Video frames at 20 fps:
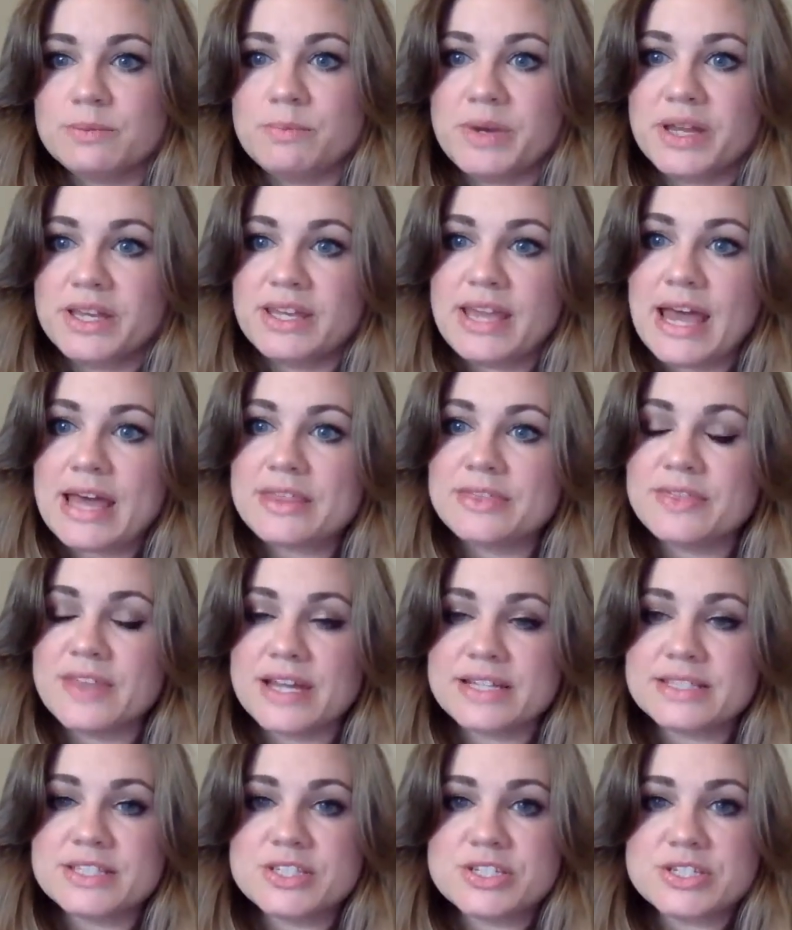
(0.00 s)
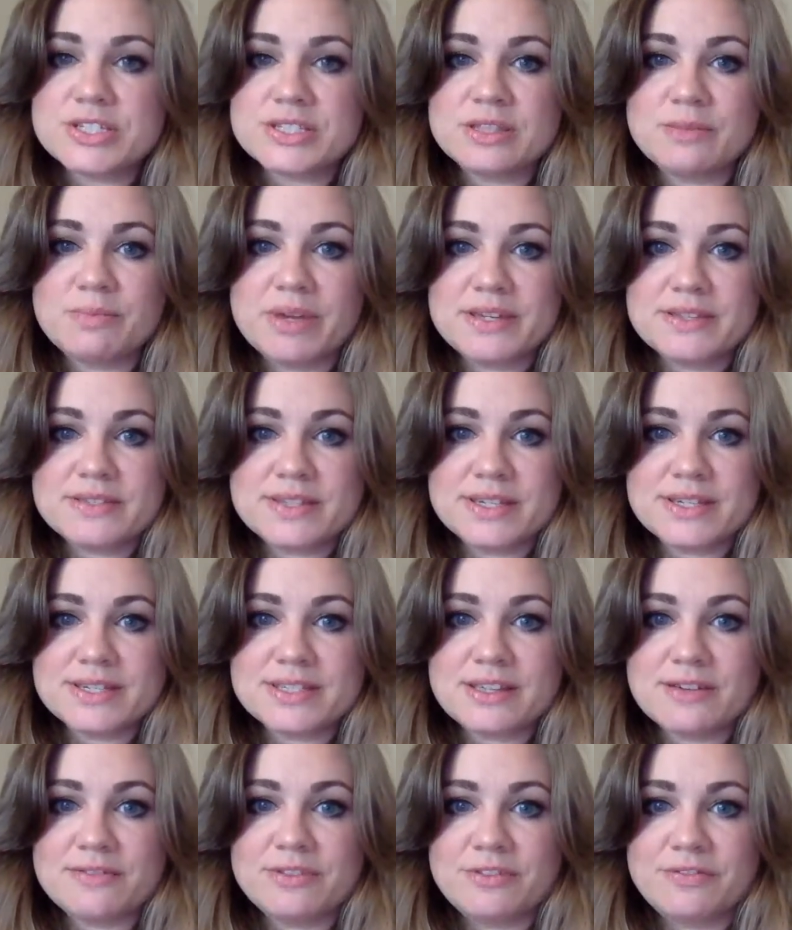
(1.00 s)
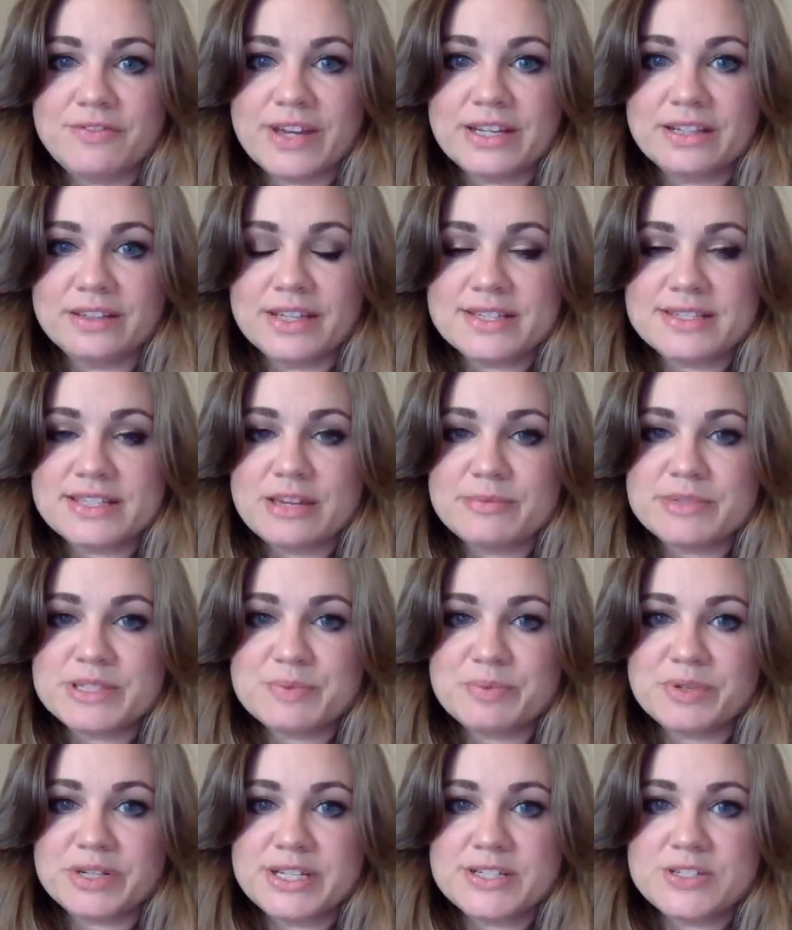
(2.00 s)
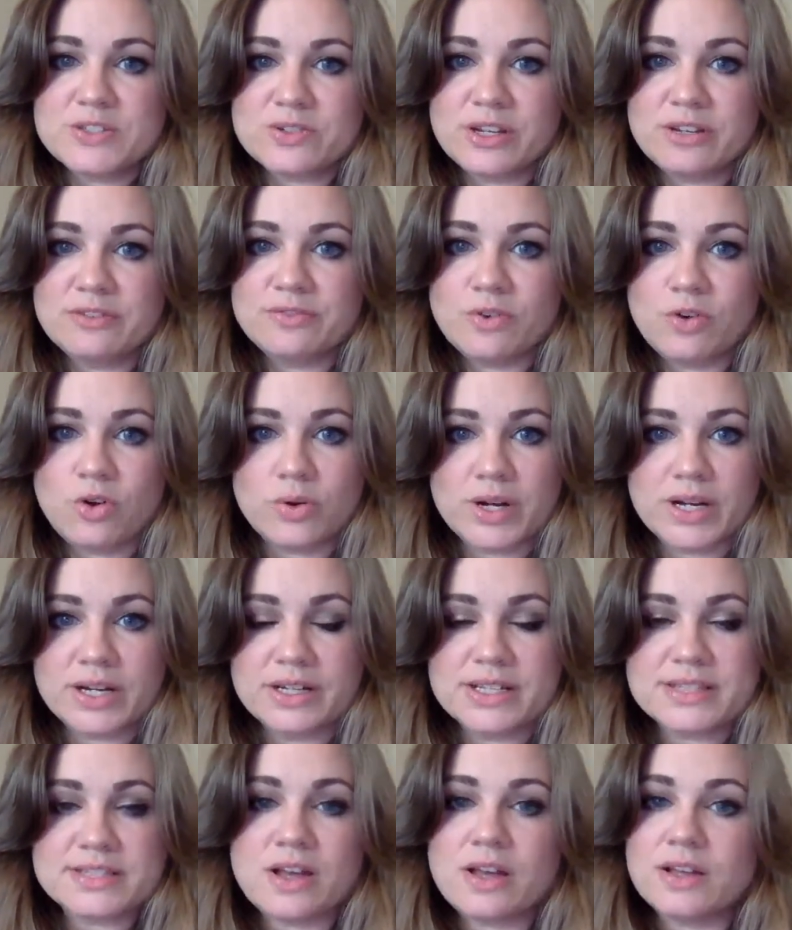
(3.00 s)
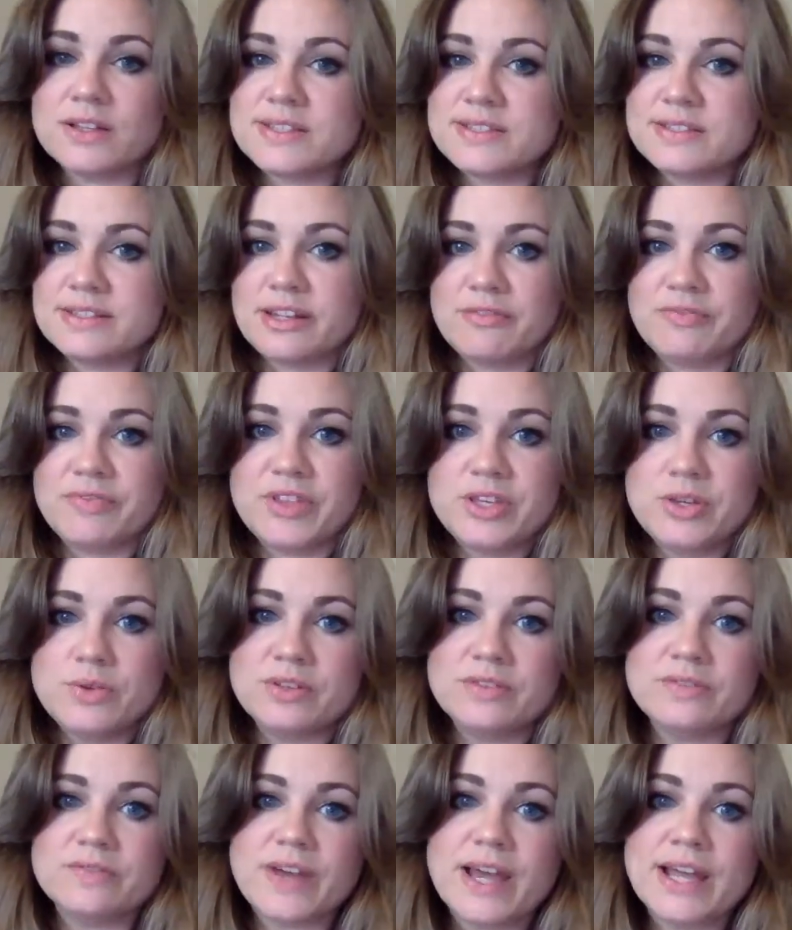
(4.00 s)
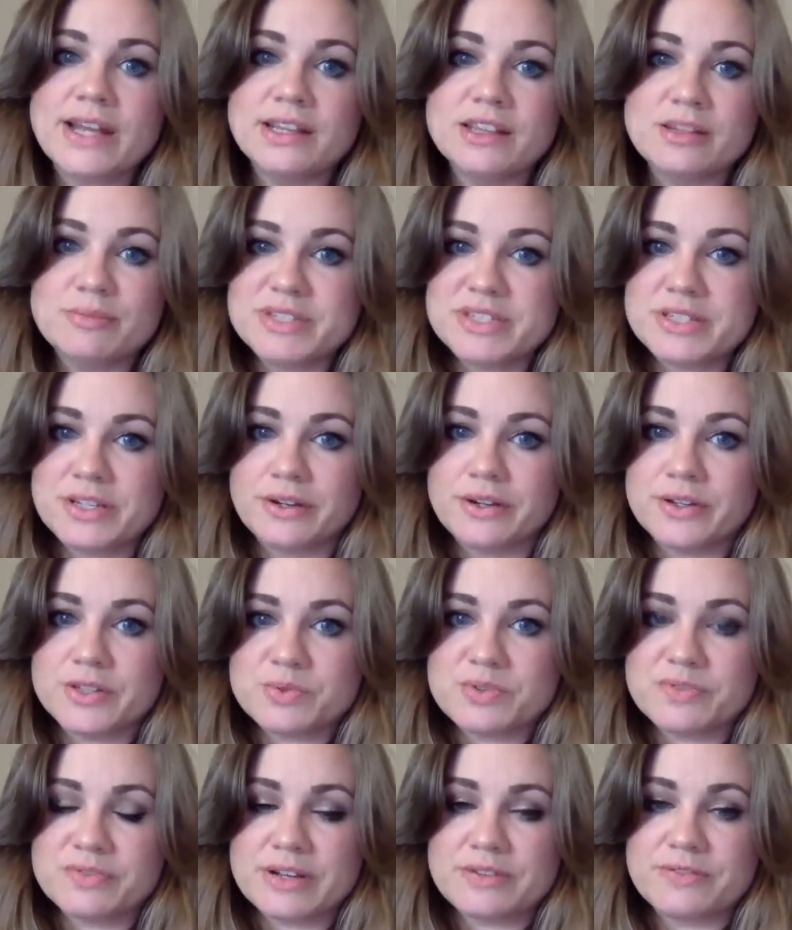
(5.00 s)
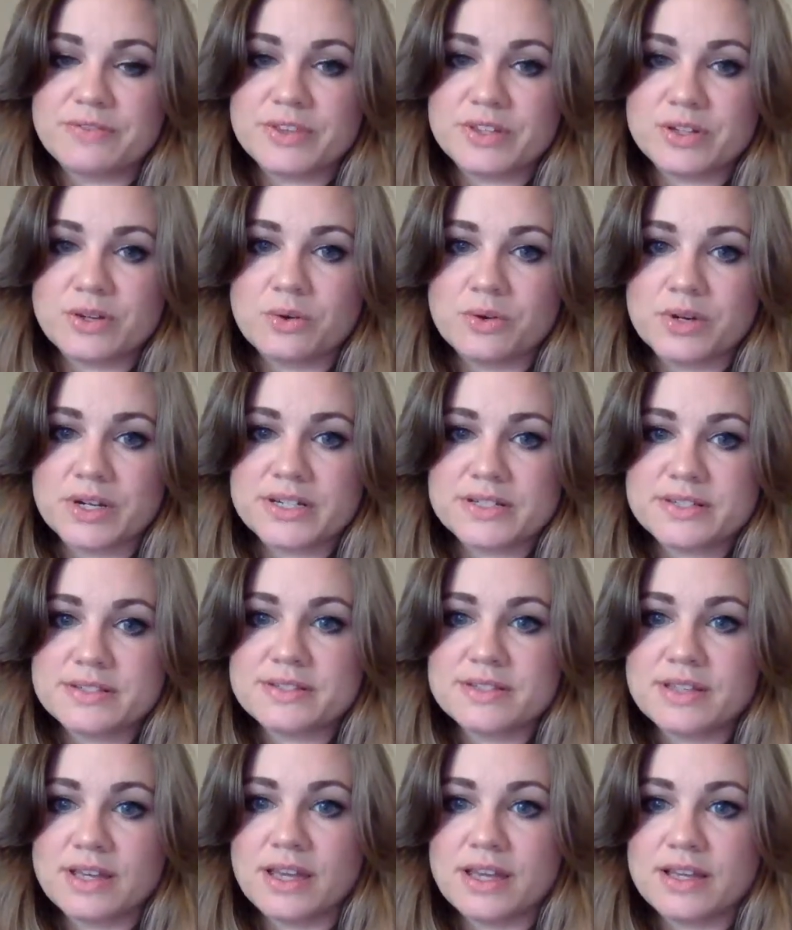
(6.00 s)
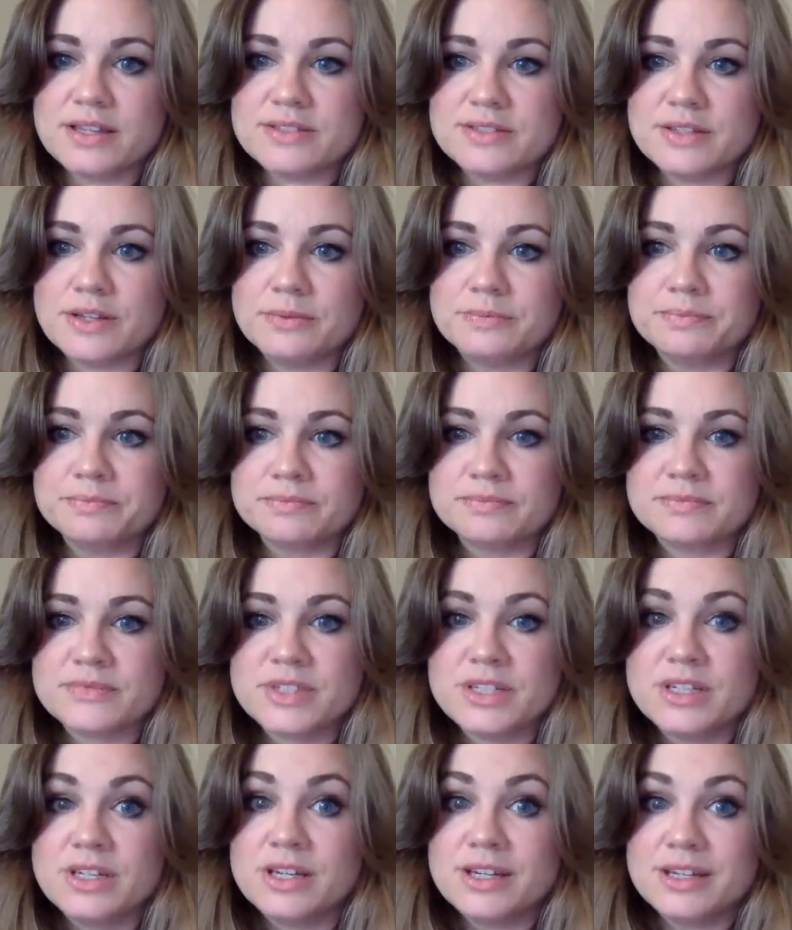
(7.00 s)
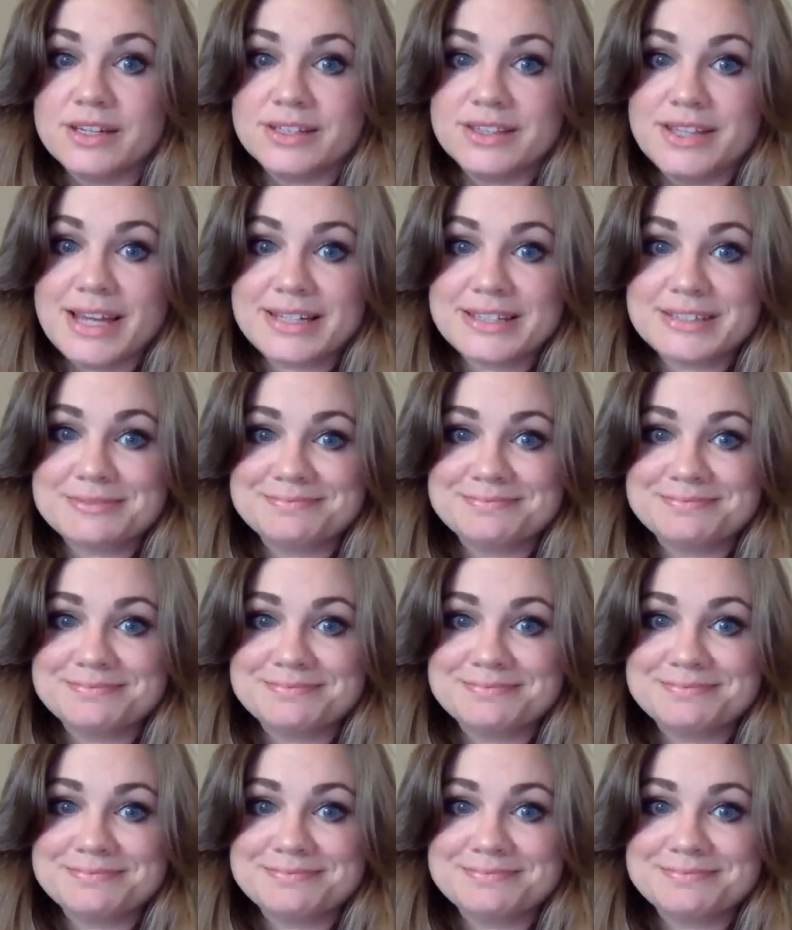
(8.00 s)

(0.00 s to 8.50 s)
But yeah, that's just the basics of the final exam. It's pretty straightforward. It's all stuff that you can find in the materials we've read for the course. So good luck.